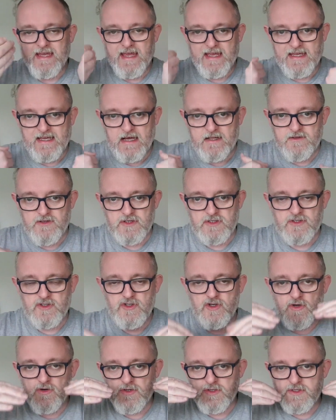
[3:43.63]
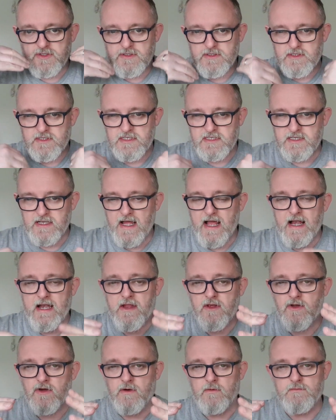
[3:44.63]
Kind of just
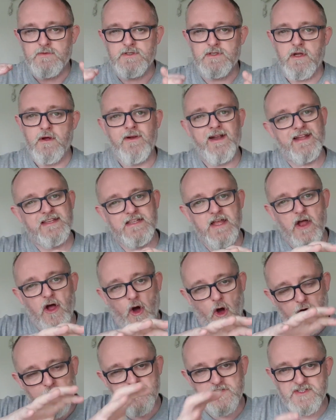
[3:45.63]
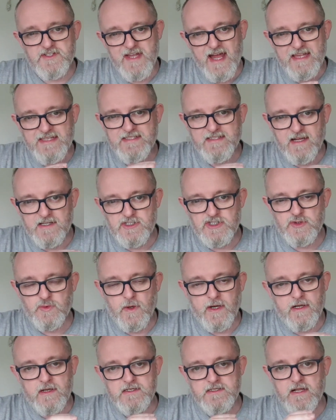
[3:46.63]
slightly comes through and it offsets that
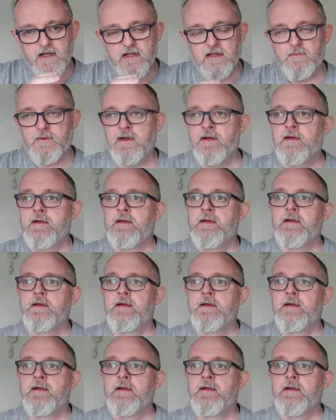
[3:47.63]
sweetness a little bit.